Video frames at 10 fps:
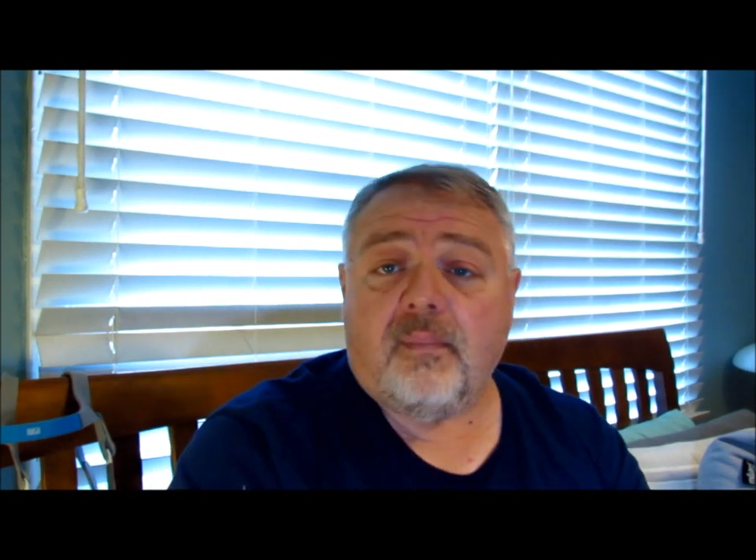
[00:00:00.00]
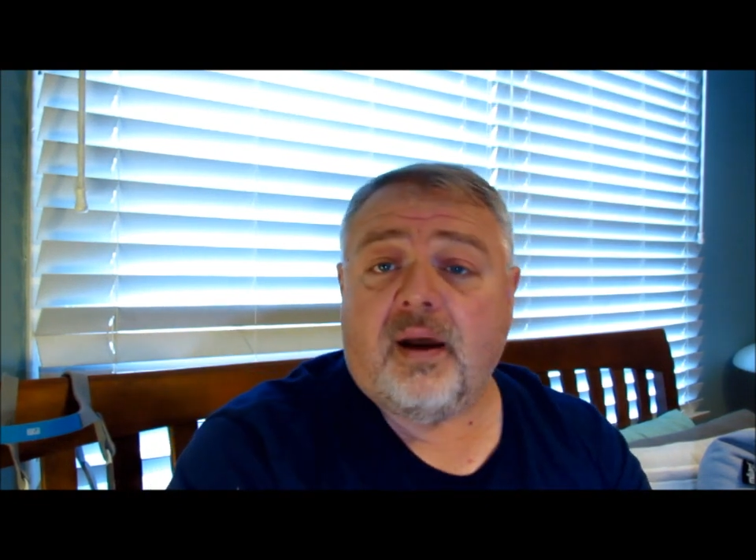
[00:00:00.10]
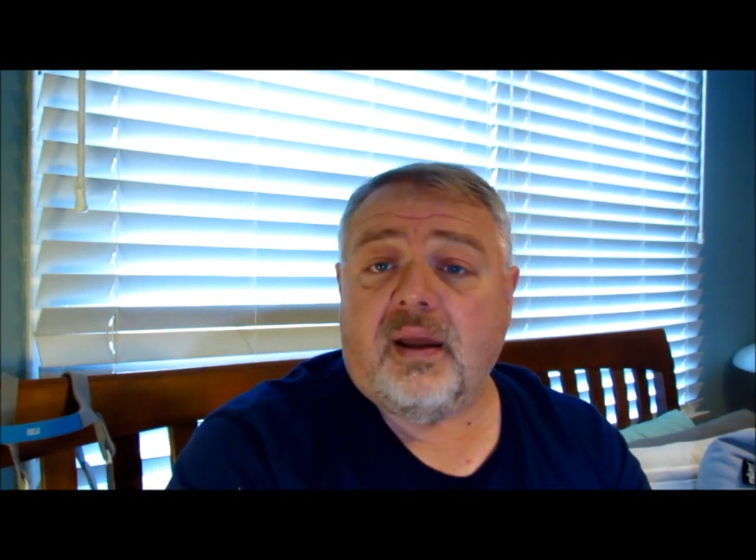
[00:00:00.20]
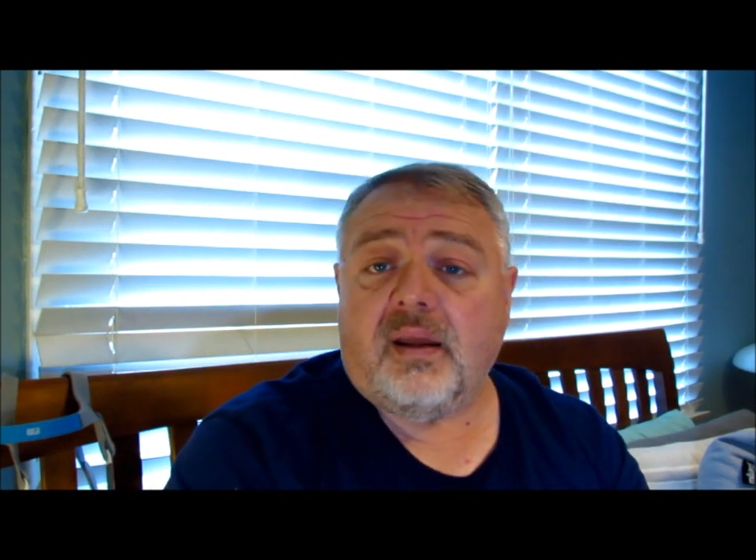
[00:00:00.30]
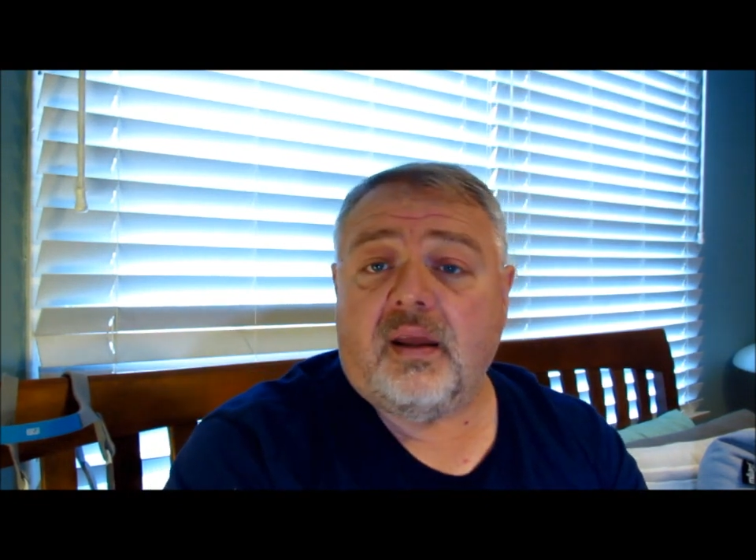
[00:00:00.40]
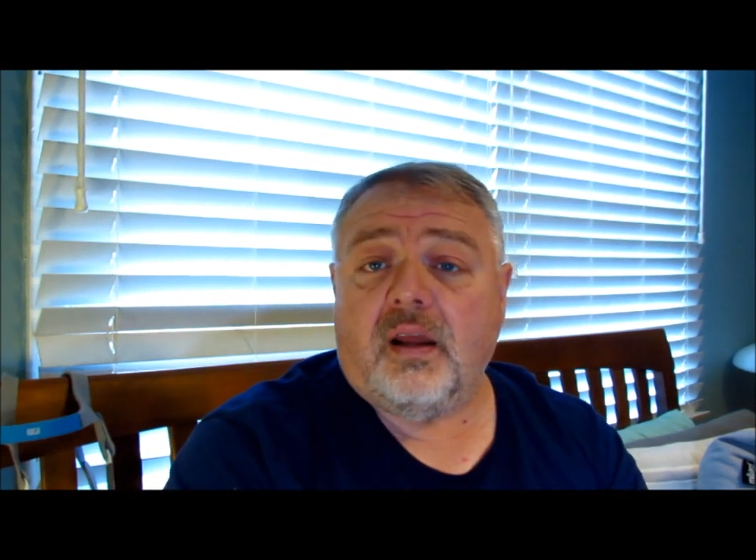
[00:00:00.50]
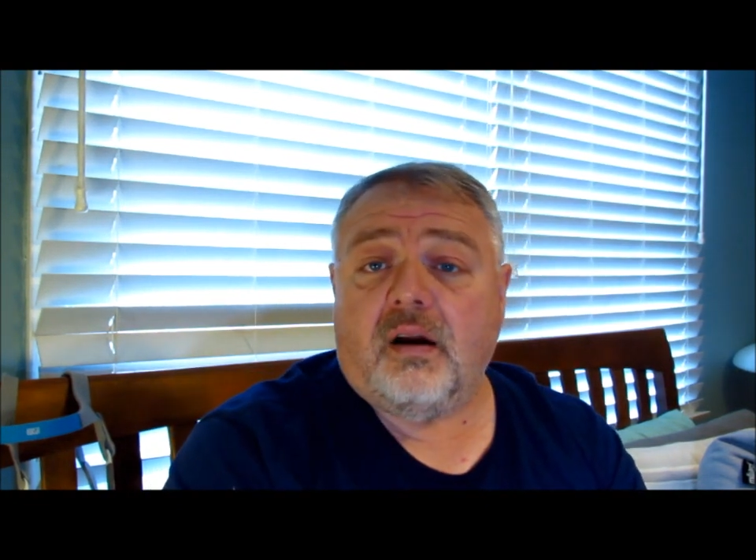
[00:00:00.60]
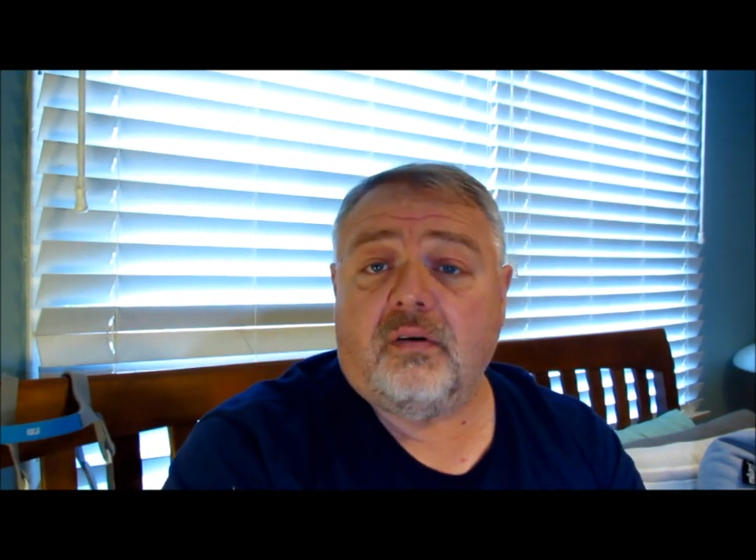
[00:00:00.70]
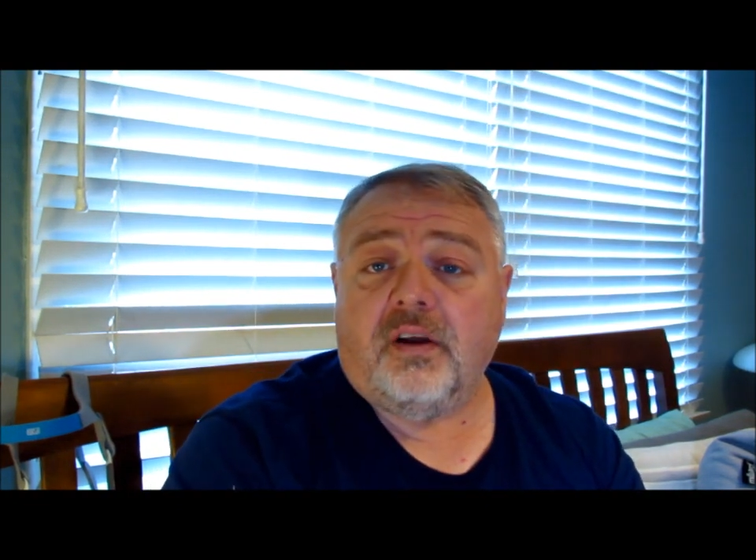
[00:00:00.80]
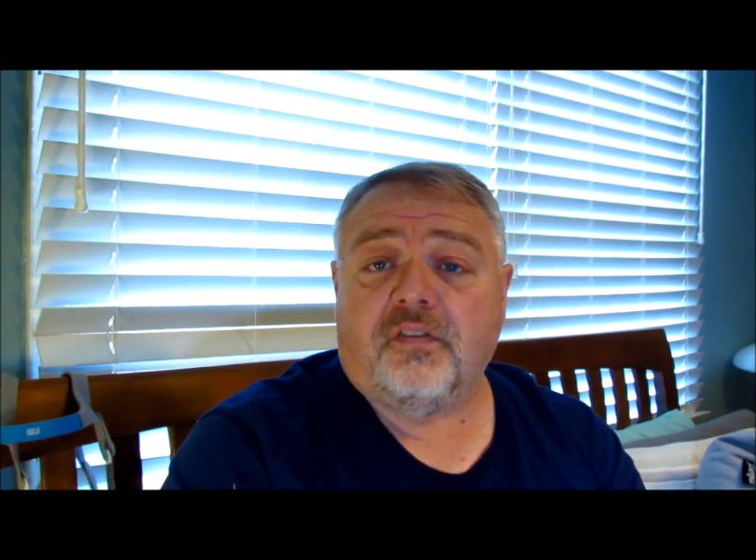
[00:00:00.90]

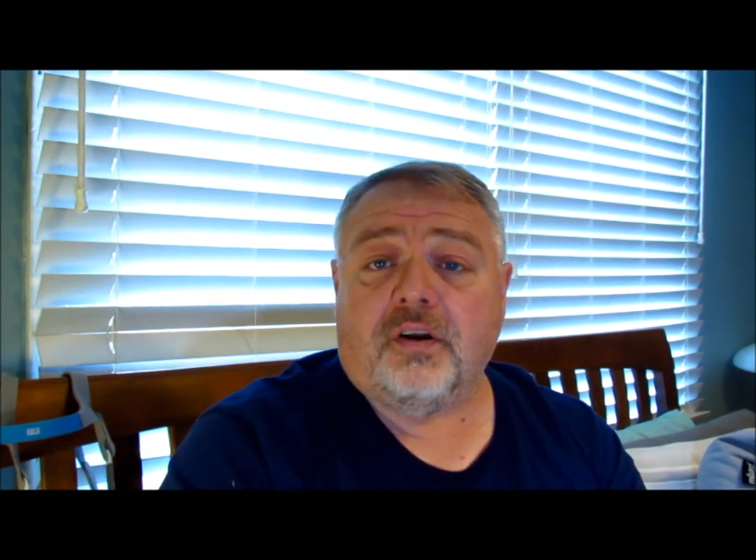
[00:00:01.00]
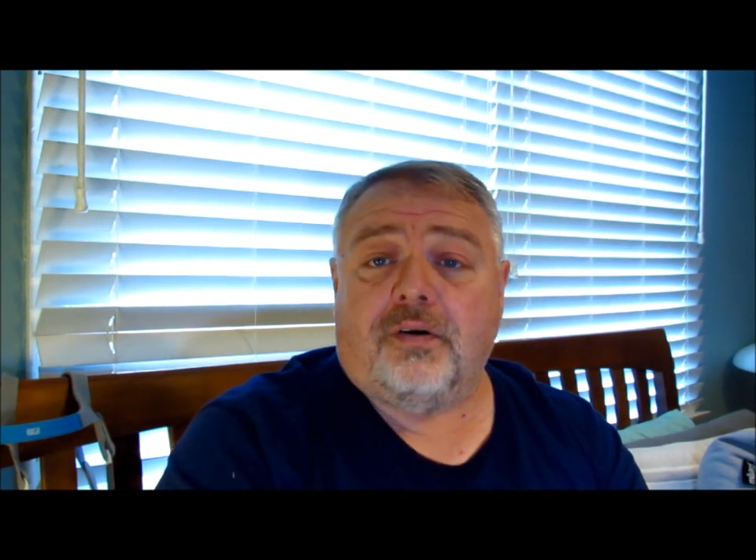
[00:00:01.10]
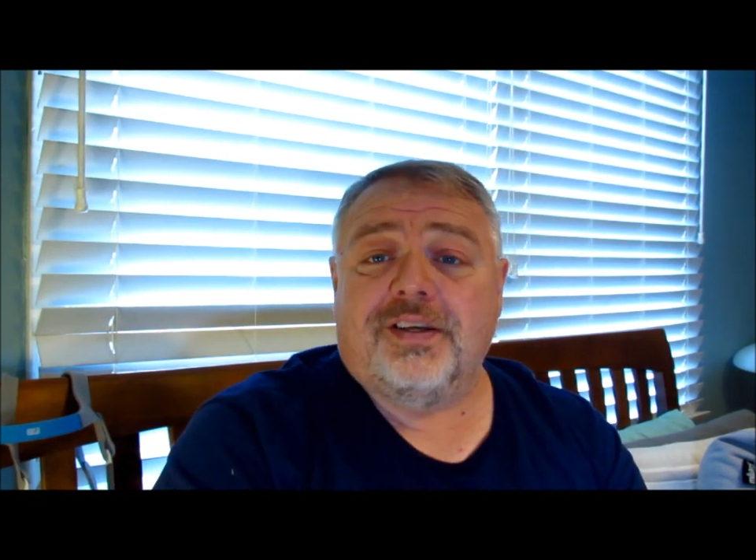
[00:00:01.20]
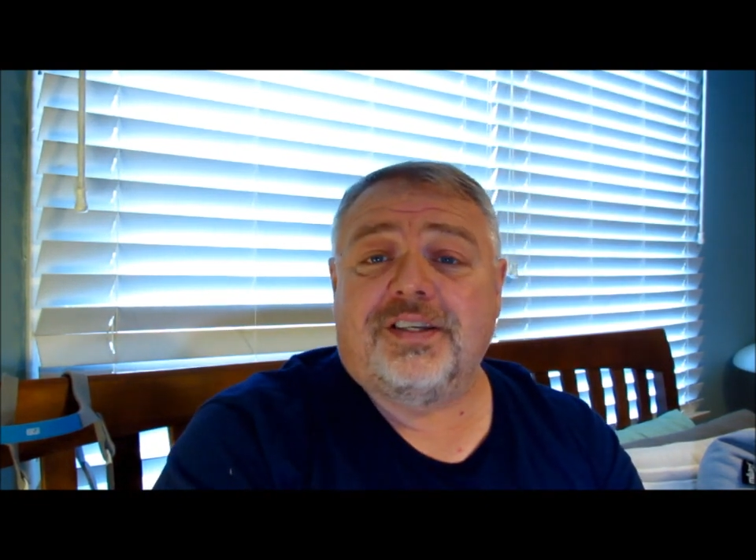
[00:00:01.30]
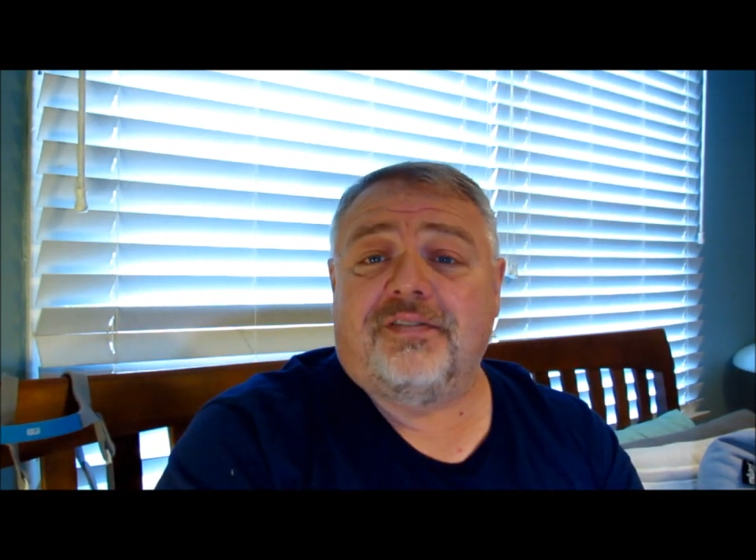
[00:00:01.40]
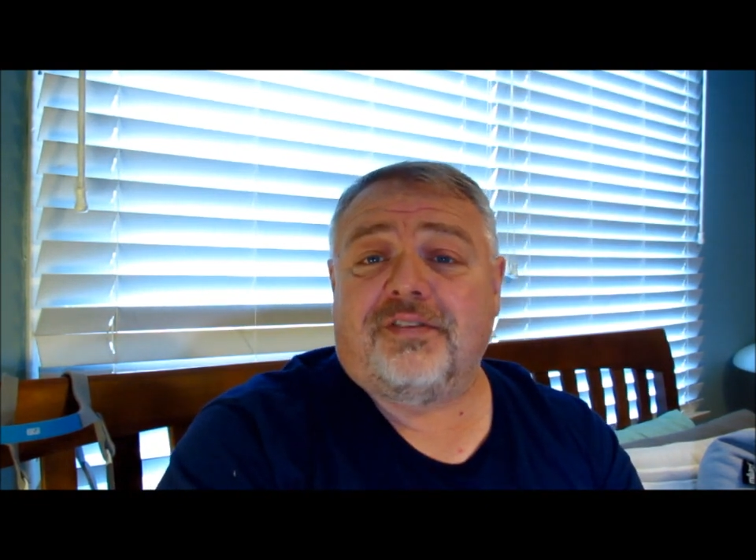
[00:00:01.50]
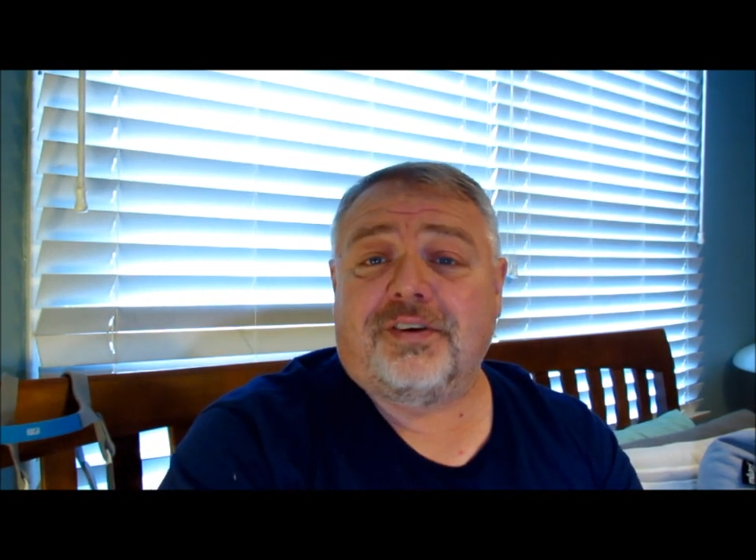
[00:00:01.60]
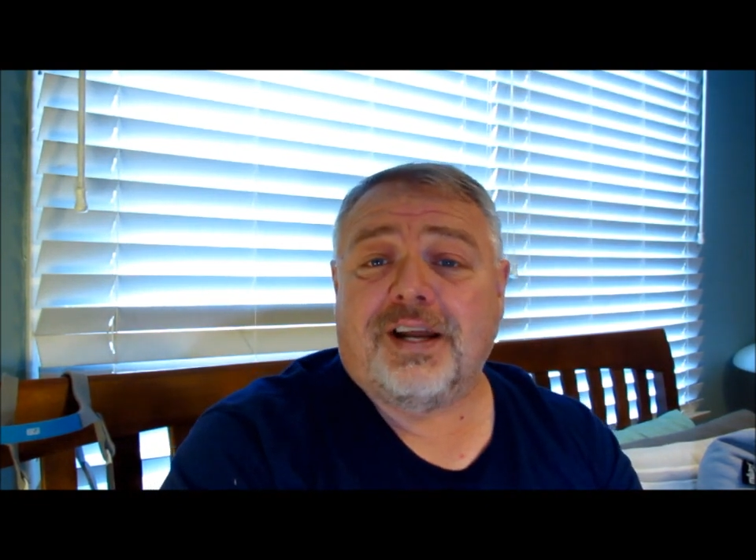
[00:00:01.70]
if there is ever